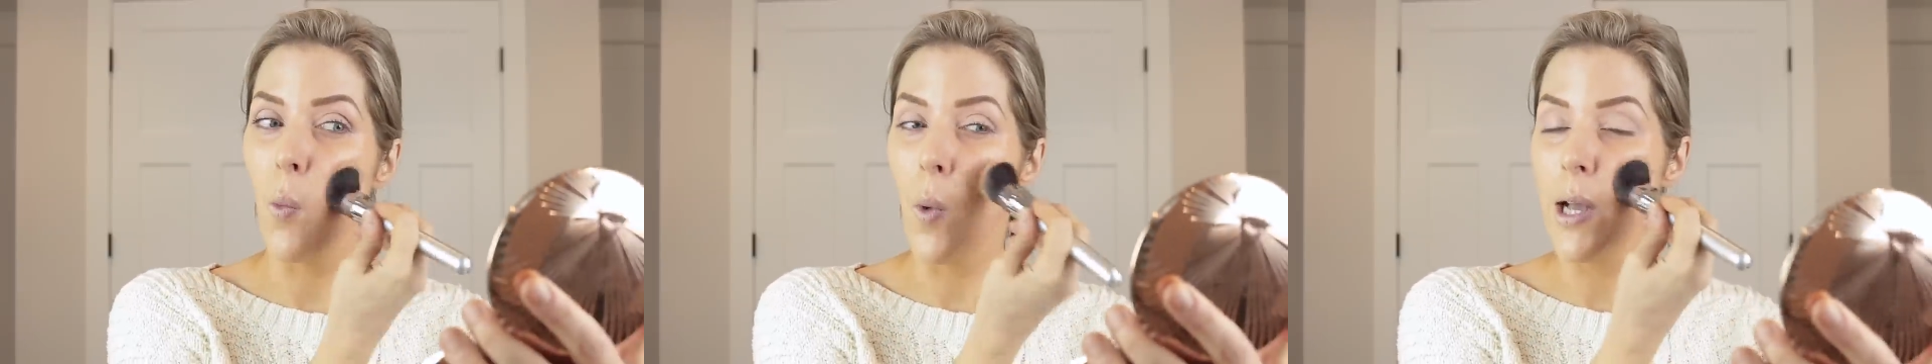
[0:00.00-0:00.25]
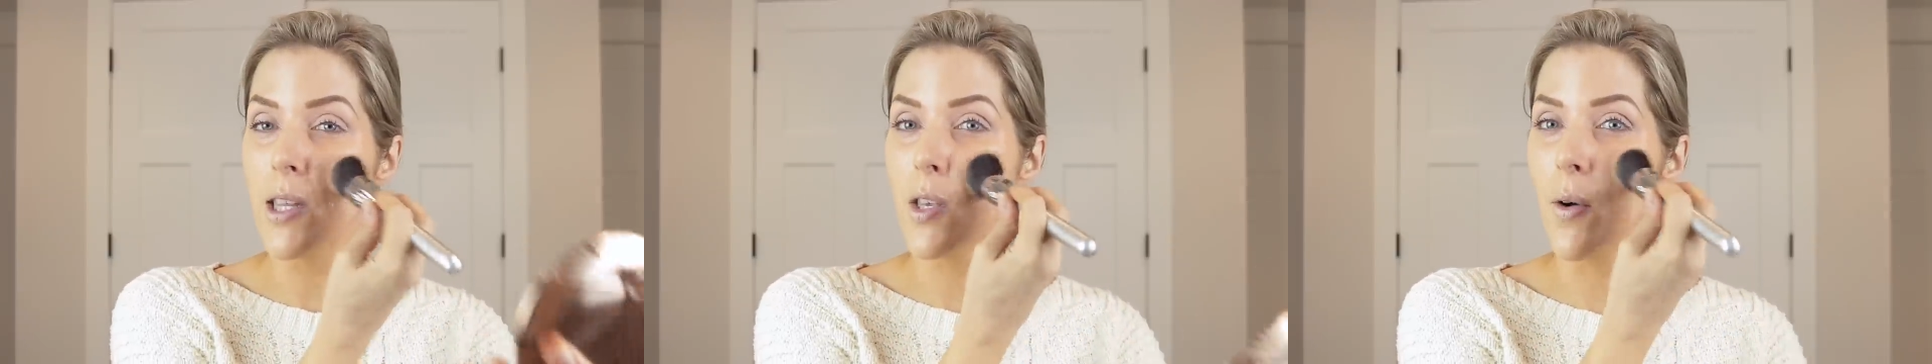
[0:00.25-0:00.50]

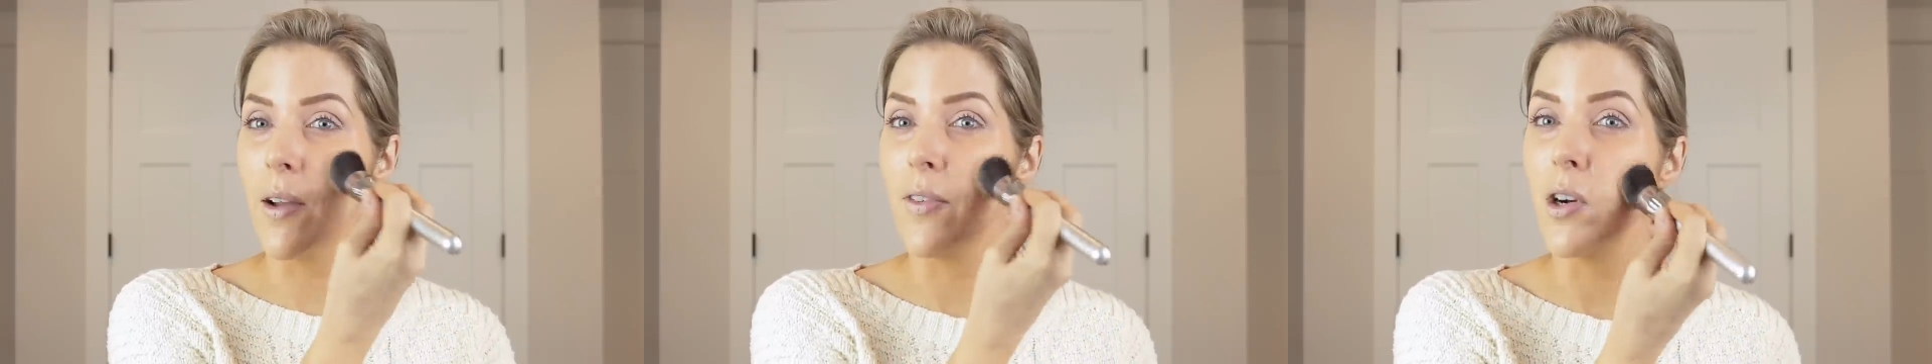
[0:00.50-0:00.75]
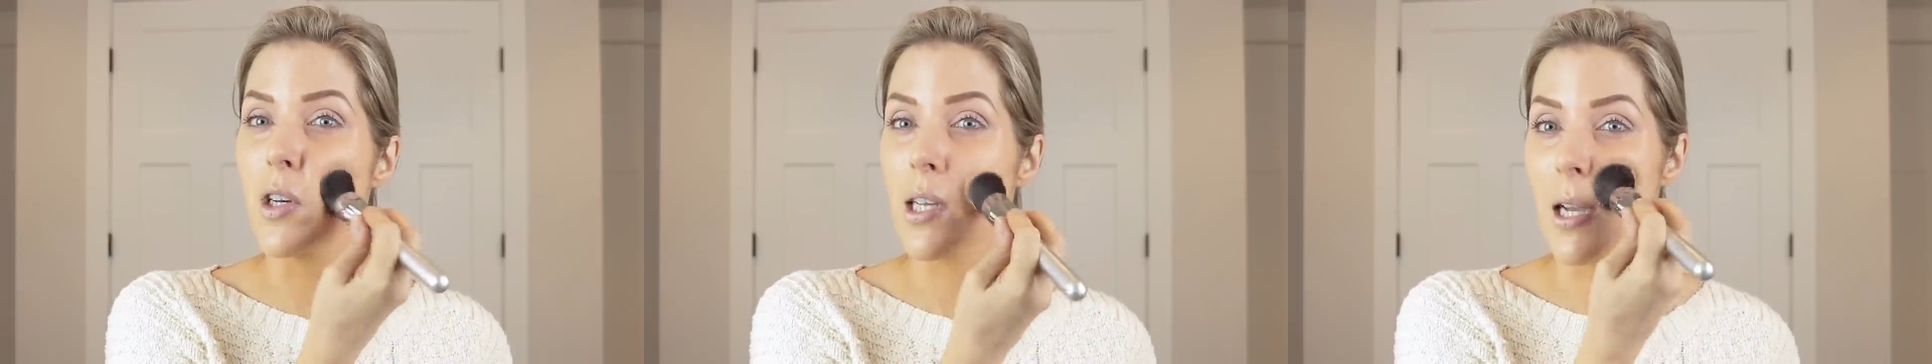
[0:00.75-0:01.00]

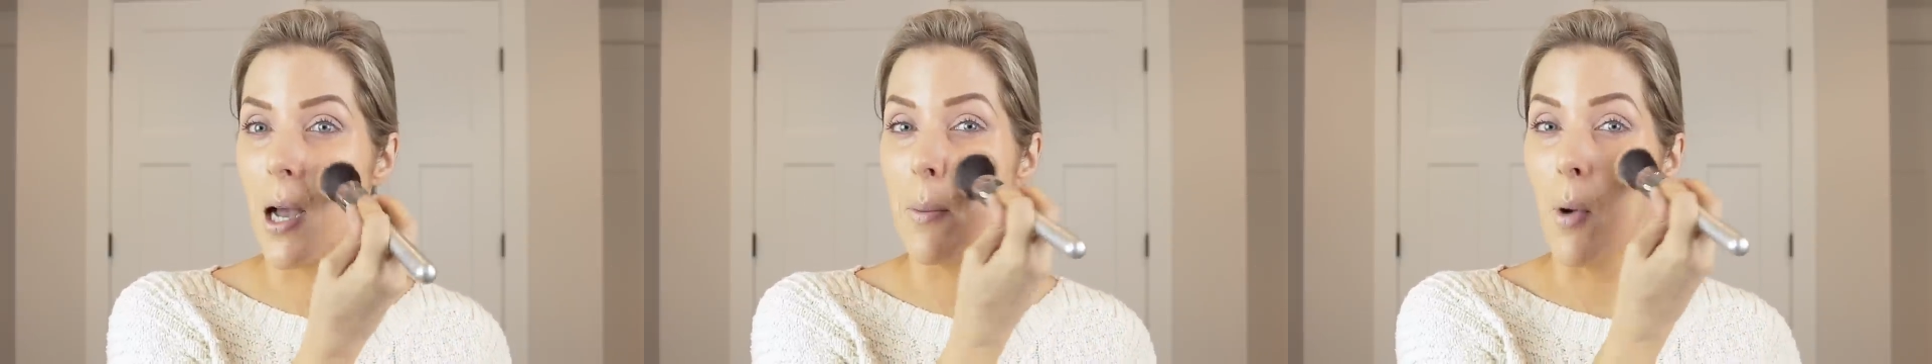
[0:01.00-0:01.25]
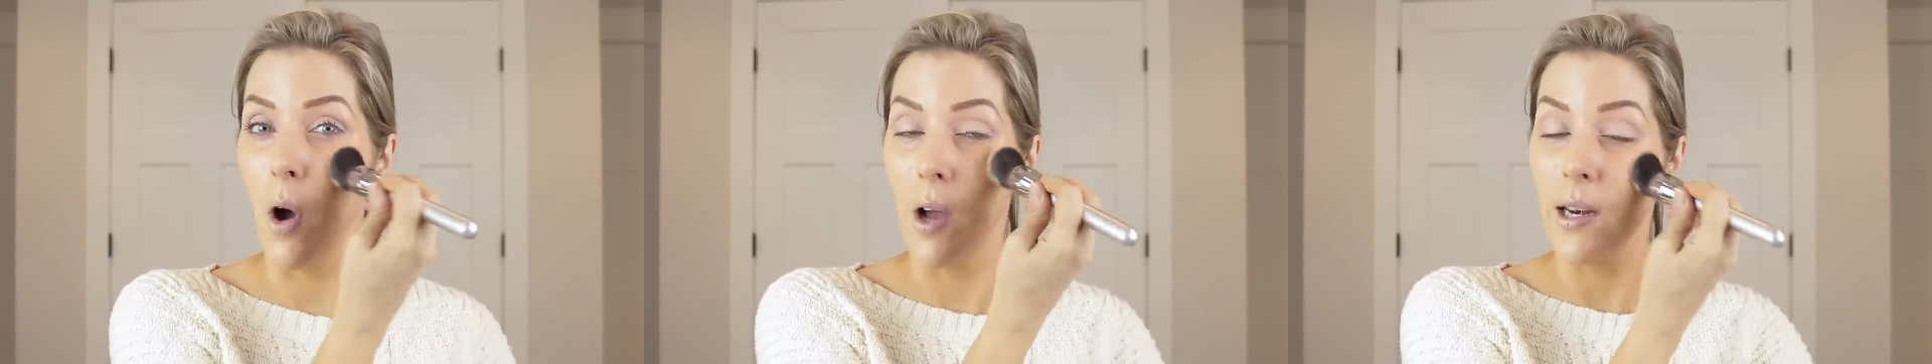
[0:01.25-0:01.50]
whatsoever to
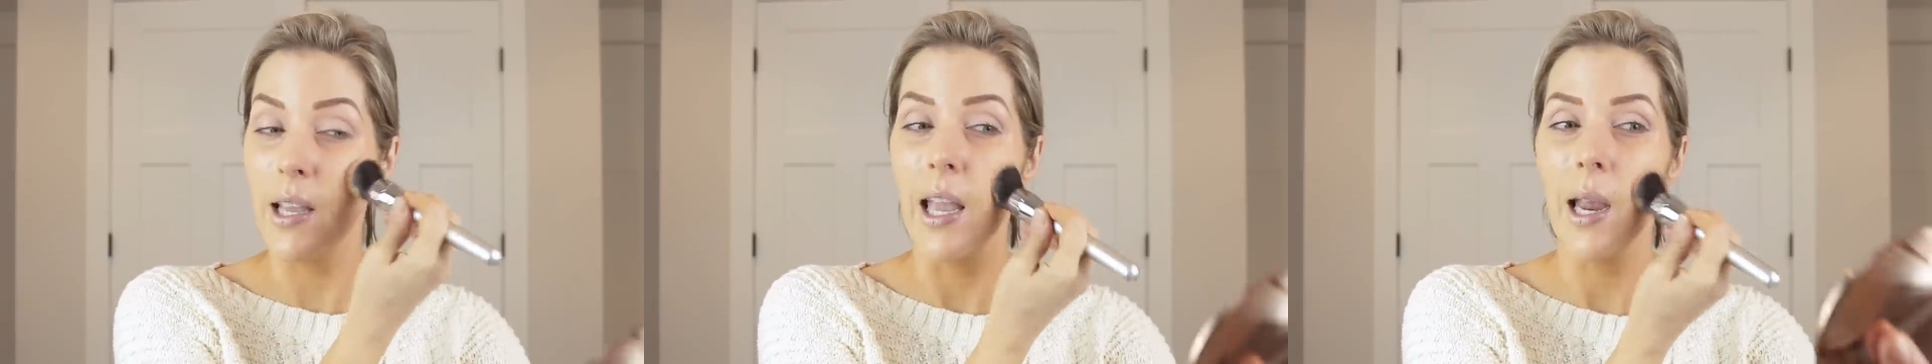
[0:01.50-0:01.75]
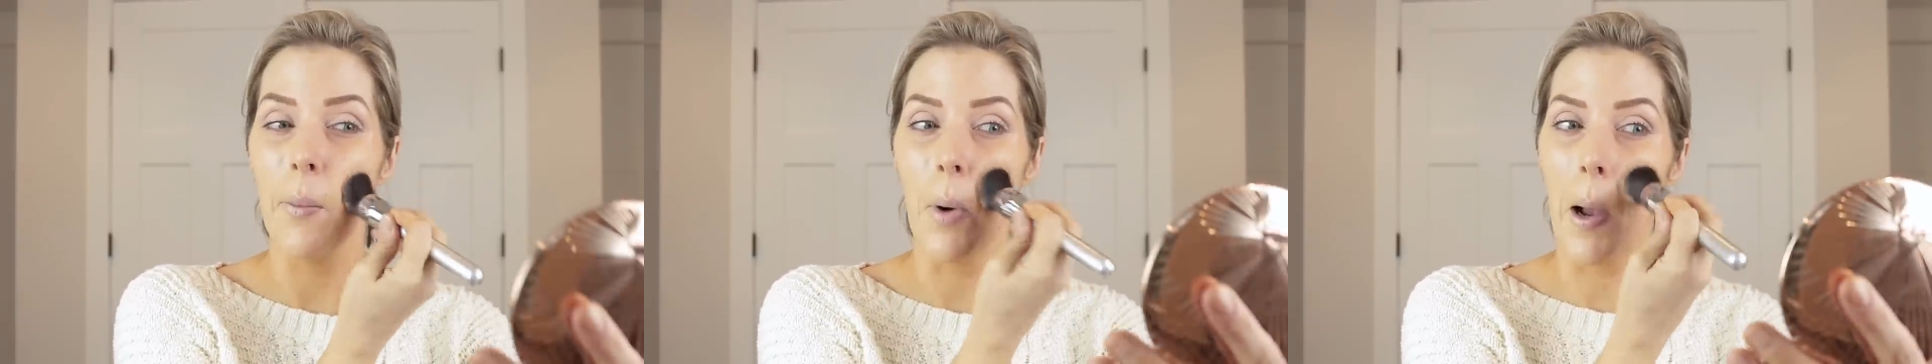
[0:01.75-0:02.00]
come on
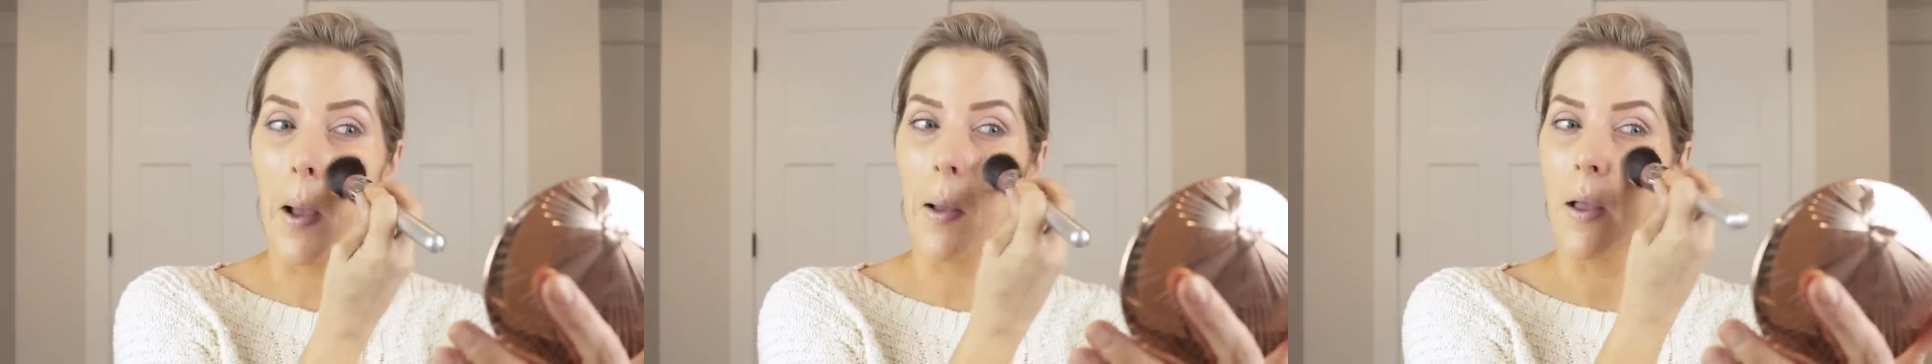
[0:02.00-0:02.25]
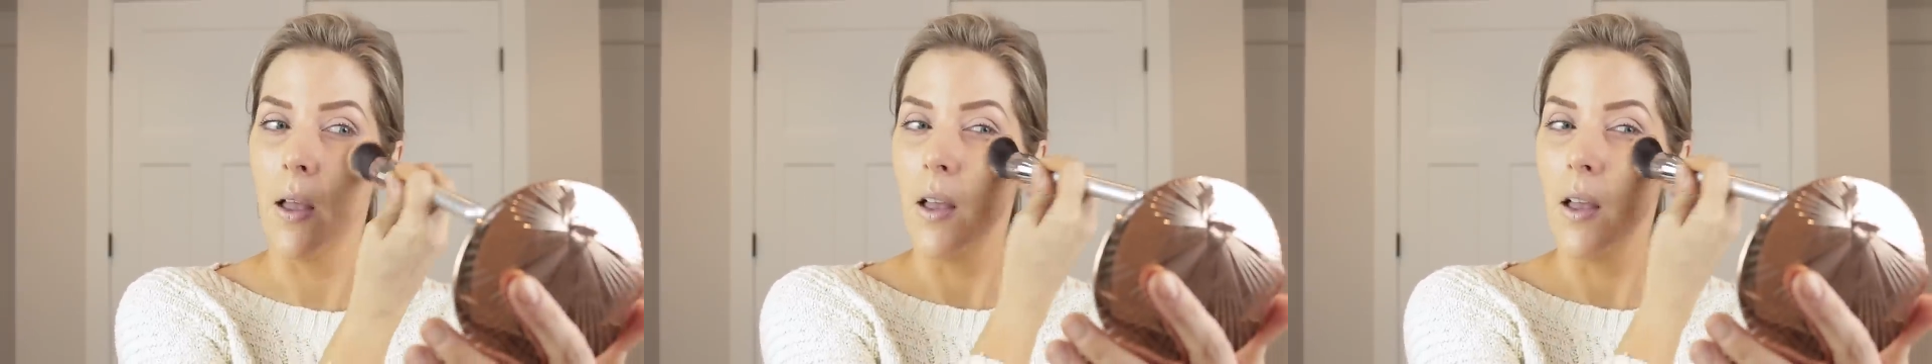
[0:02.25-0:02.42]
camera